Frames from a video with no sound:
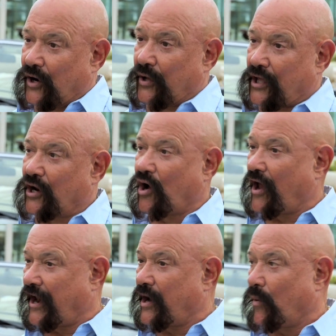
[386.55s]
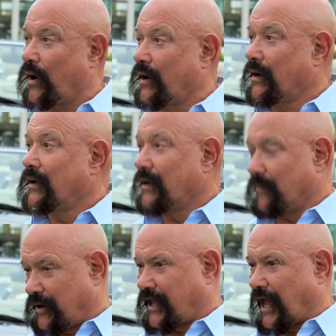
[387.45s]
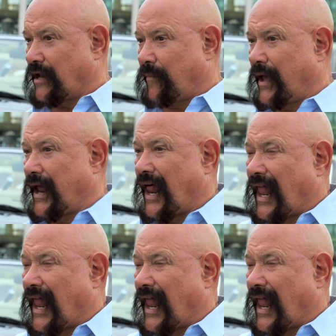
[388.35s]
You know, he could have gone anywhere, but he came to me, and I